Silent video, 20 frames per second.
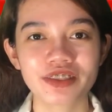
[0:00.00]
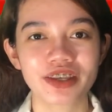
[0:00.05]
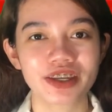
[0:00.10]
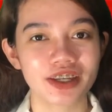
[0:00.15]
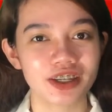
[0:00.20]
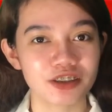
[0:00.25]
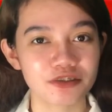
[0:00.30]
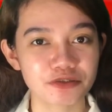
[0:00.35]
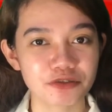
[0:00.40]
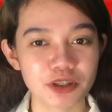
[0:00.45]

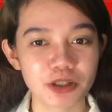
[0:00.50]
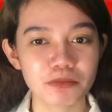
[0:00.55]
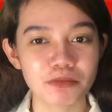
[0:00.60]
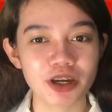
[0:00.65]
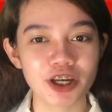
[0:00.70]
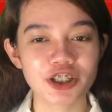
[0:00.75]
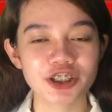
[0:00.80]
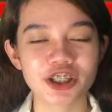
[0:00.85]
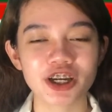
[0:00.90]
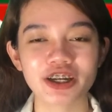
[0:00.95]

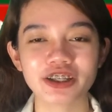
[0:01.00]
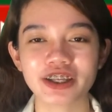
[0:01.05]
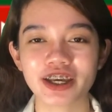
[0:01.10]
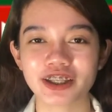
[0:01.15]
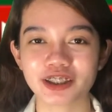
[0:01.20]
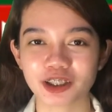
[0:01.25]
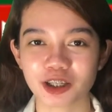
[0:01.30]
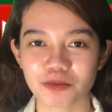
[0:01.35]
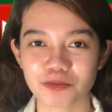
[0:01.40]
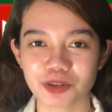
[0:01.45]
information
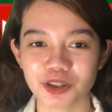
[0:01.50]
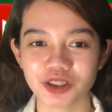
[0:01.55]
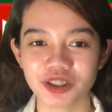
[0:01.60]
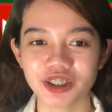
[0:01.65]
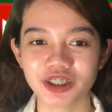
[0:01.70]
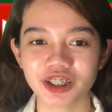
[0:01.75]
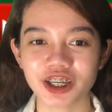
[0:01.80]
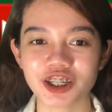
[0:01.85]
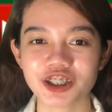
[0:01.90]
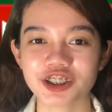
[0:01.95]
and
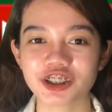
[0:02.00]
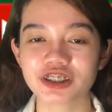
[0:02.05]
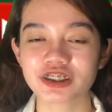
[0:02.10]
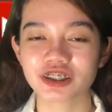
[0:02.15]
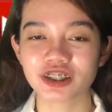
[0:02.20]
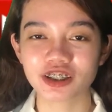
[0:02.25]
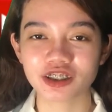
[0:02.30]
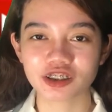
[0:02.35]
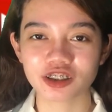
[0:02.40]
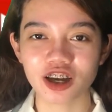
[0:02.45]
communication
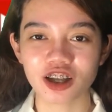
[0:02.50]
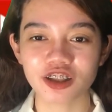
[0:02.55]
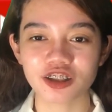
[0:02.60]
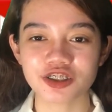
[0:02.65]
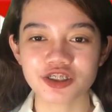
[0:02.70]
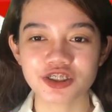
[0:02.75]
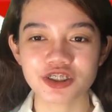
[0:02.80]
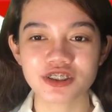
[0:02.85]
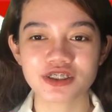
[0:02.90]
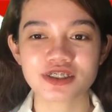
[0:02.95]

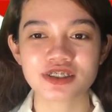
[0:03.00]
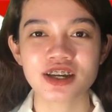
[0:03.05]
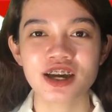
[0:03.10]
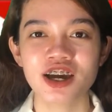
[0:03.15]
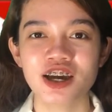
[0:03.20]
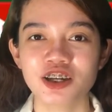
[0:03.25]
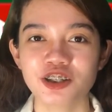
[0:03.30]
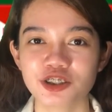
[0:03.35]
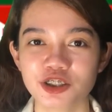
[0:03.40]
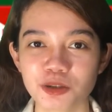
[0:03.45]
technologies
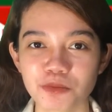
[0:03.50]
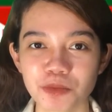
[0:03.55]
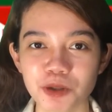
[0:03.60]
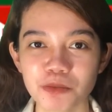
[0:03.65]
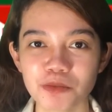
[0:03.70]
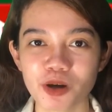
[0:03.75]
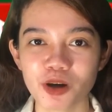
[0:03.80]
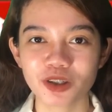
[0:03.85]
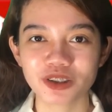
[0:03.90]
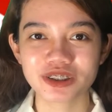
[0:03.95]
to
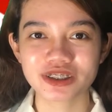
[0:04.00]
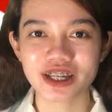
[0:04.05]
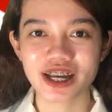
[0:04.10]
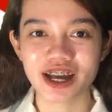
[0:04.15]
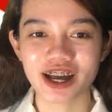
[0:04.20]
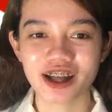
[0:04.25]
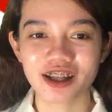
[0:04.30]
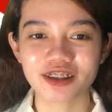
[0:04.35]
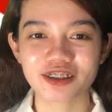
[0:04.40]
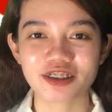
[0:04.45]
promote the
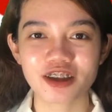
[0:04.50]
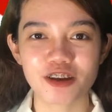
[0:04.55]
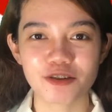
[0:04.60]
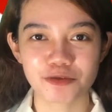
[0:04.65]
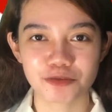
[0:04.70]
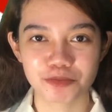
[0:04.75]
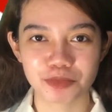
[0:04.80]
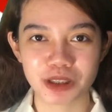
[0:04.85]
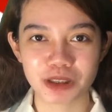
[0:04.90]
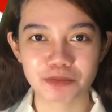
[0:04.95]
health of
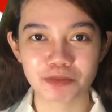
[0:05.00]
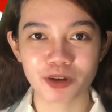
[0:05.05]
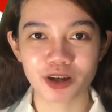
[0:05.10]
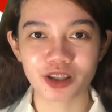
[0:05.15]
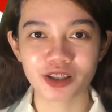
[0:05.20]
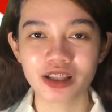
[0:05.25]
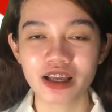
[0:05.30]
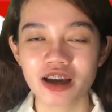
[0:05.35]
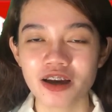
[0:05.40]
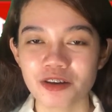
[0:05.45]

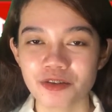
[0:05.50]
people,